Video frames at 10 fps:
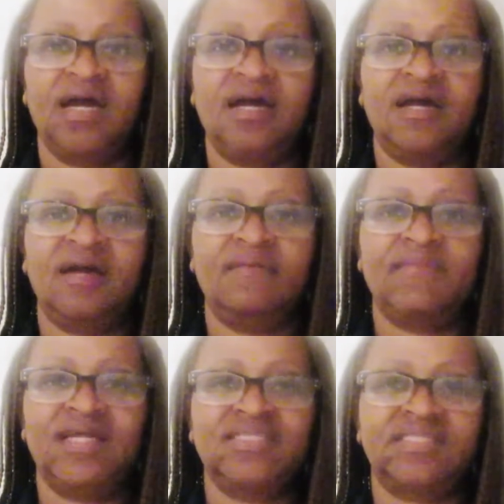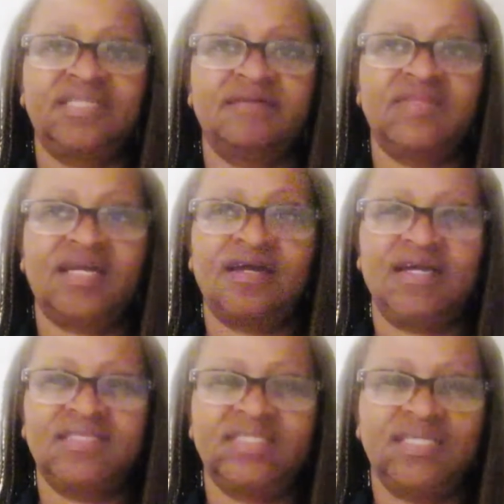I just love the
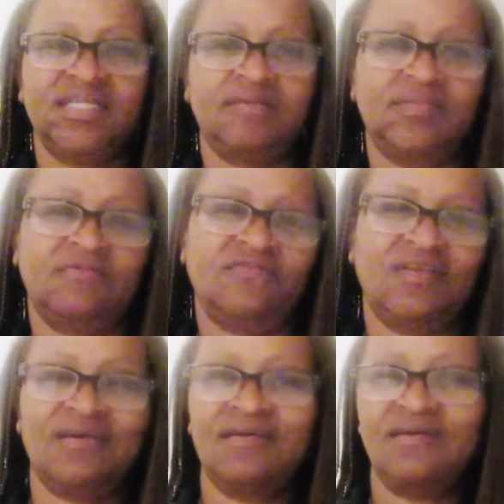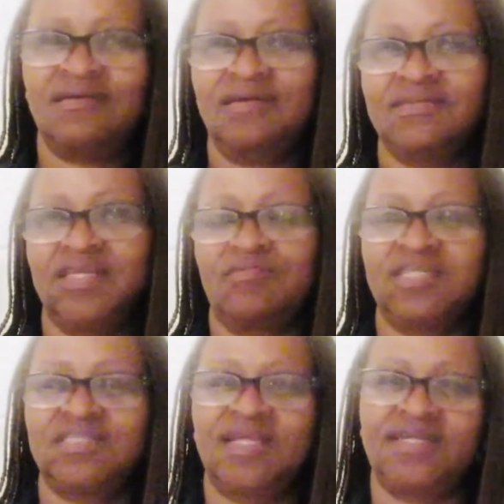content of the vlogs. I
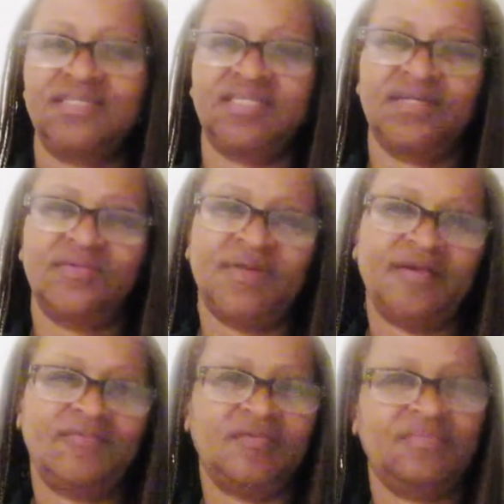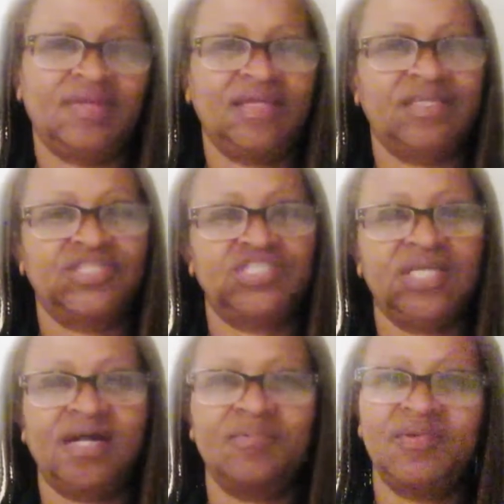watch a lot of Decorate With Me,
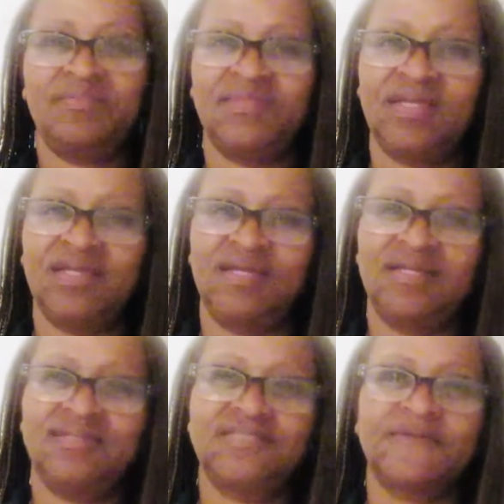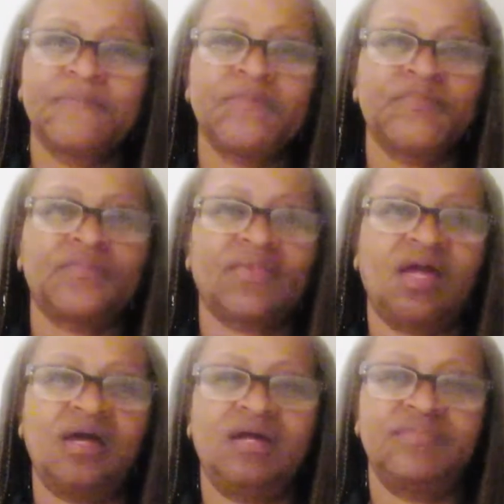Shop With Me.
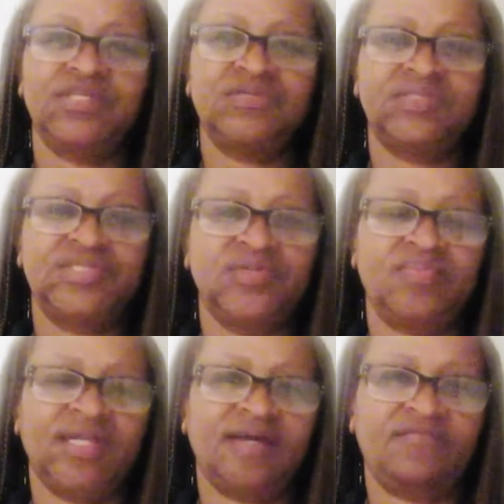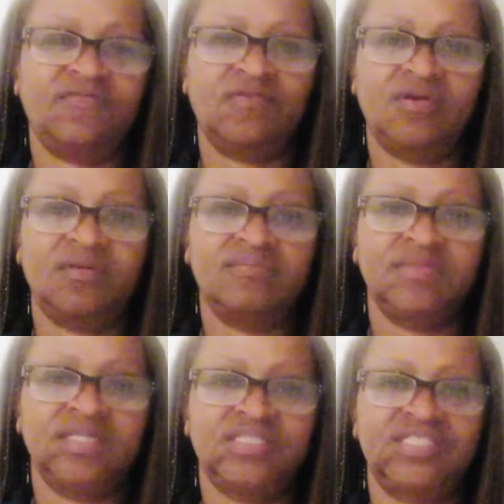The YouTube
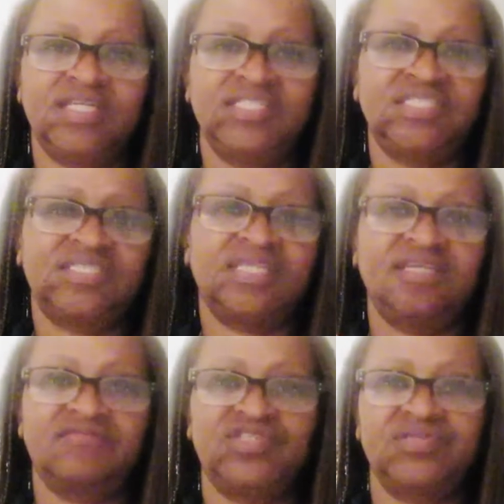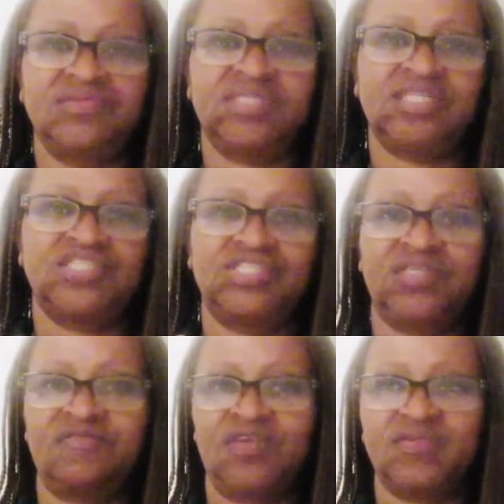platform, it just gives you such
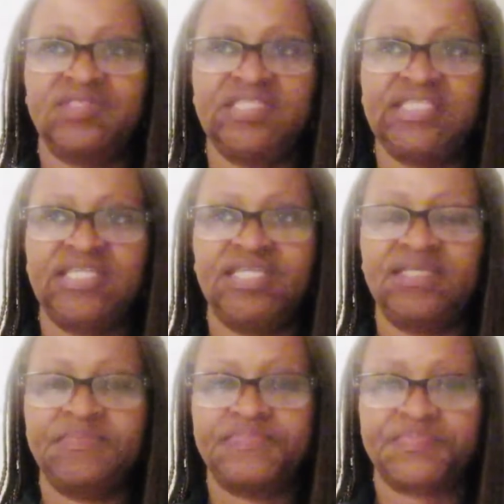diversity